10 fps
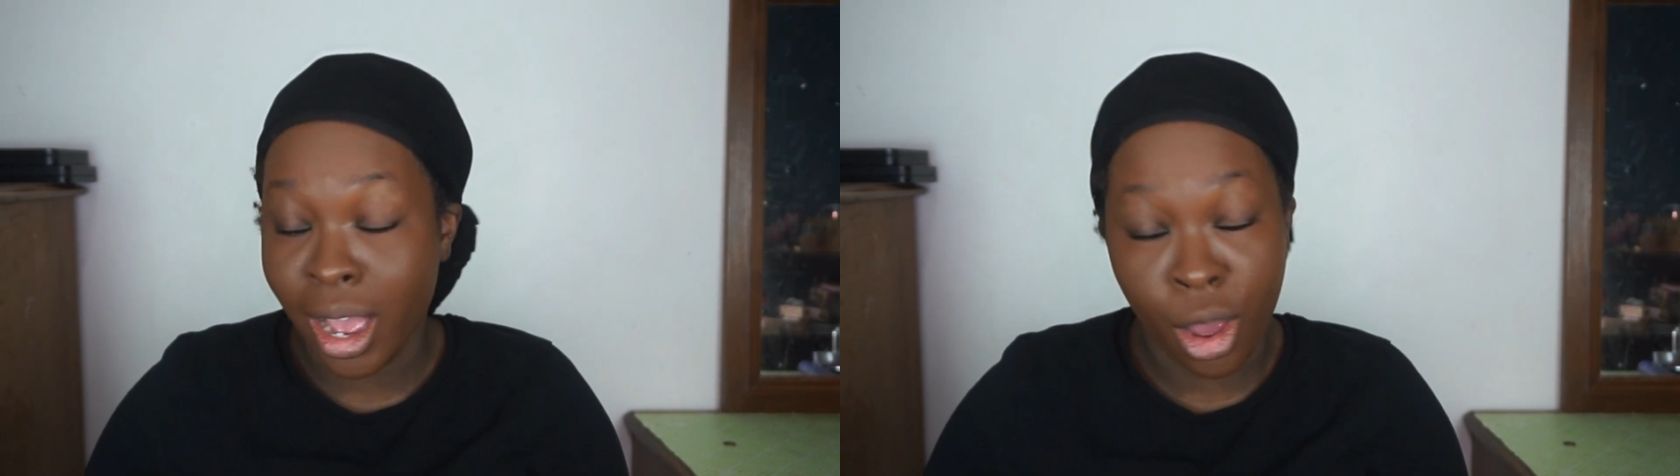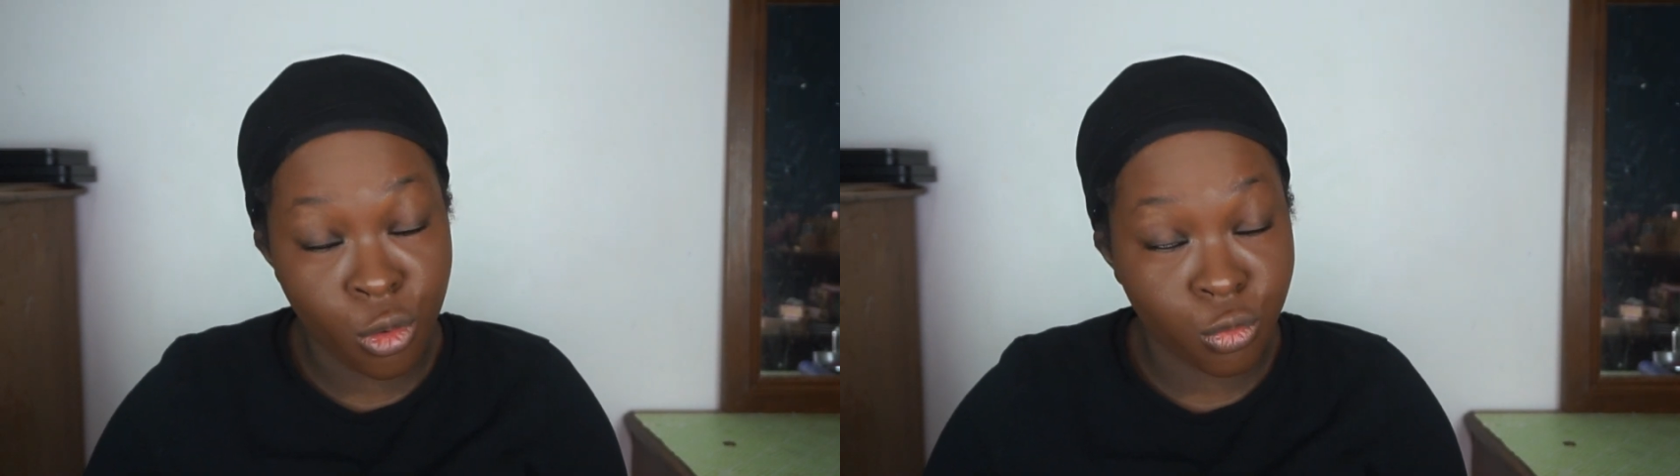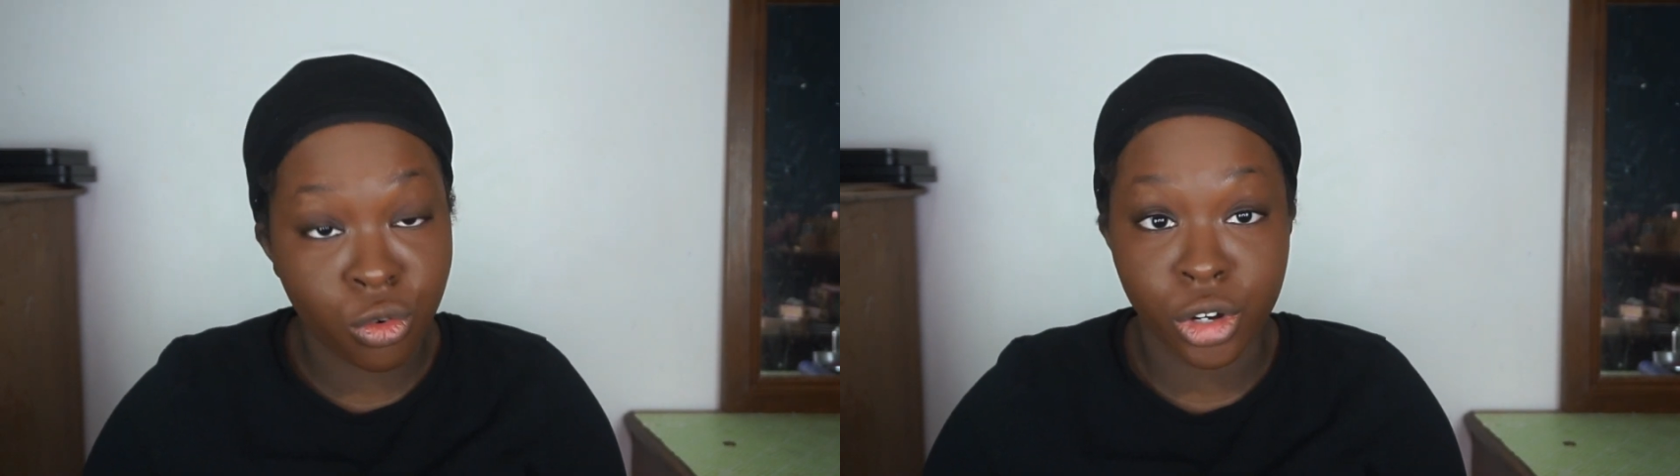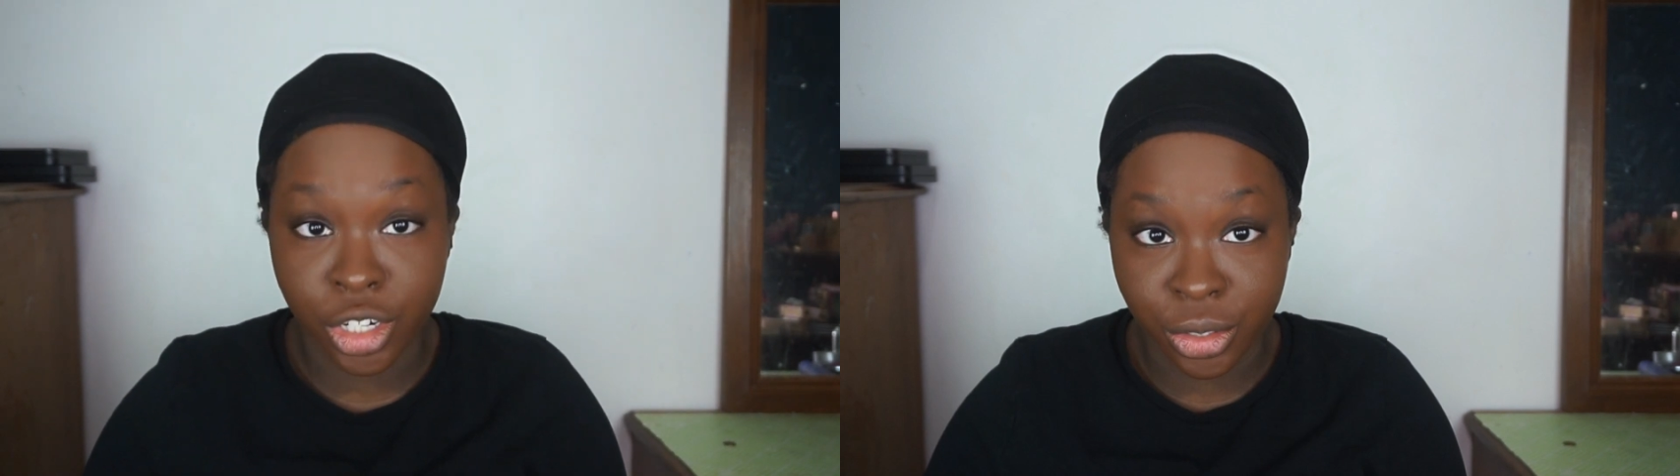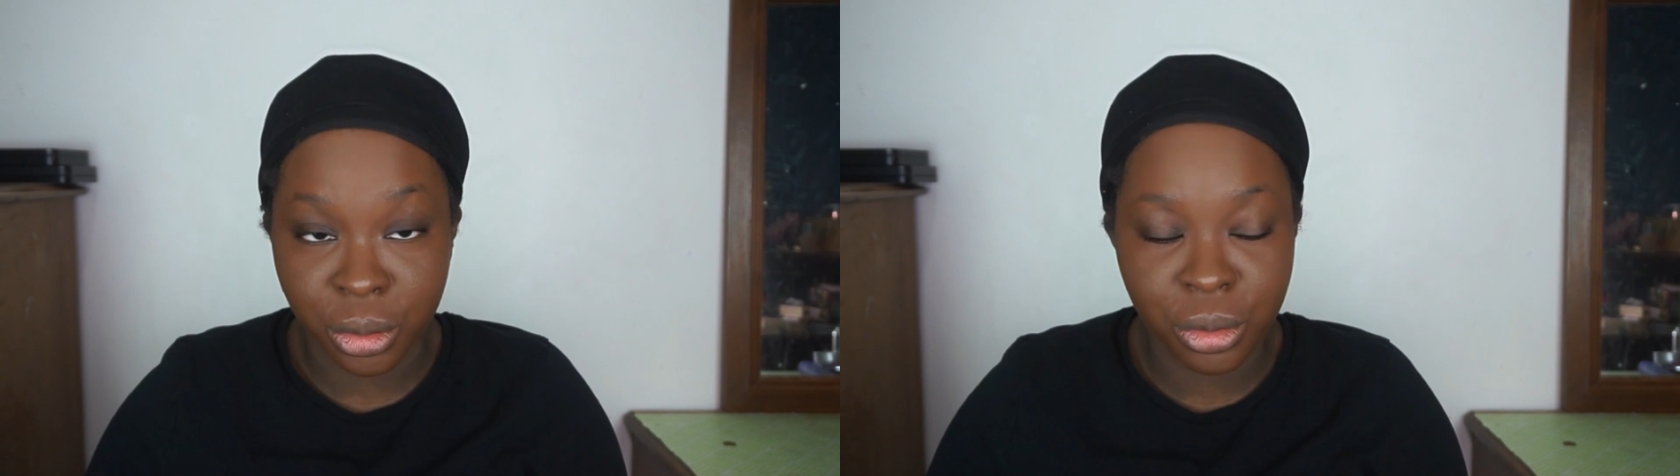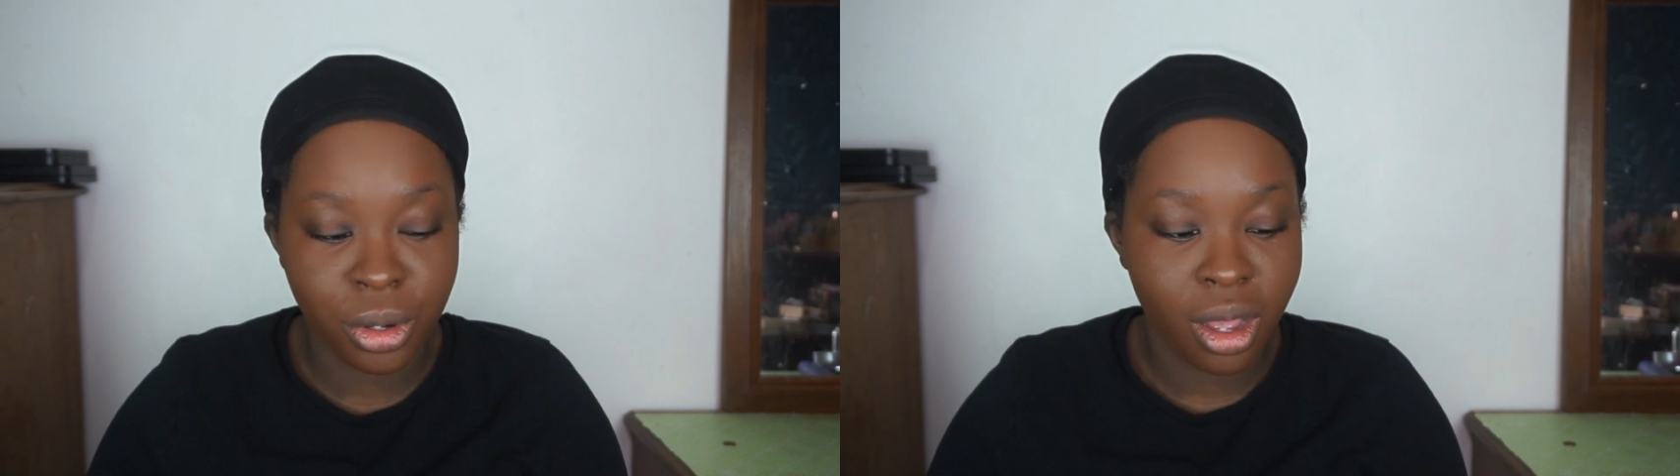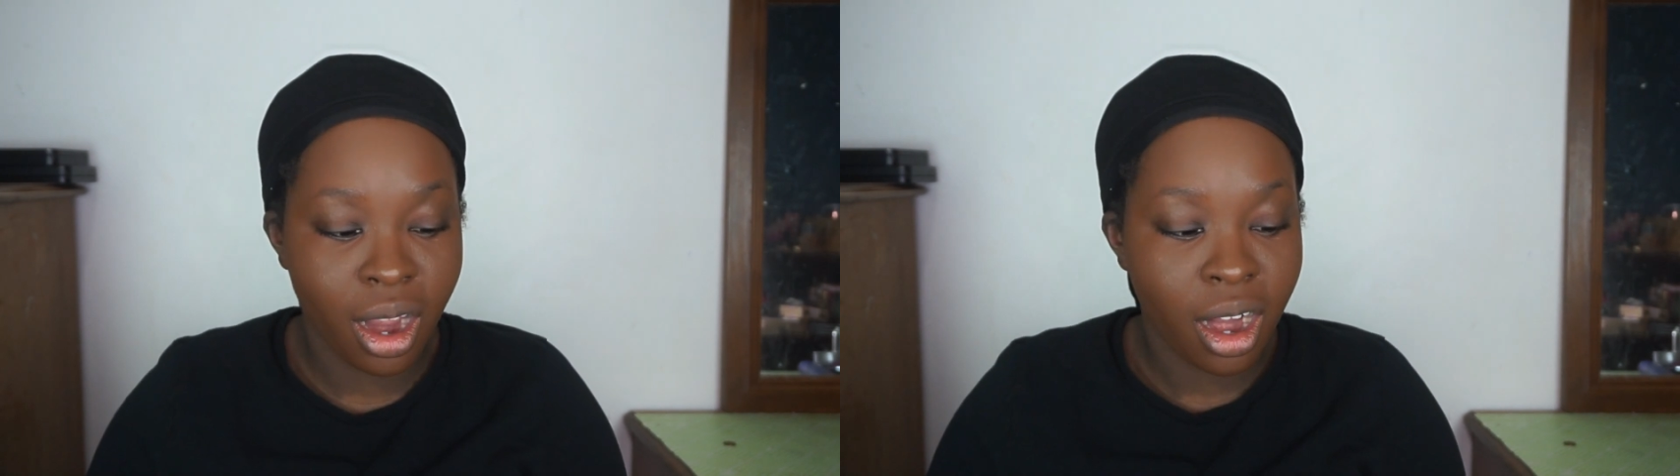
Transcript: out for you.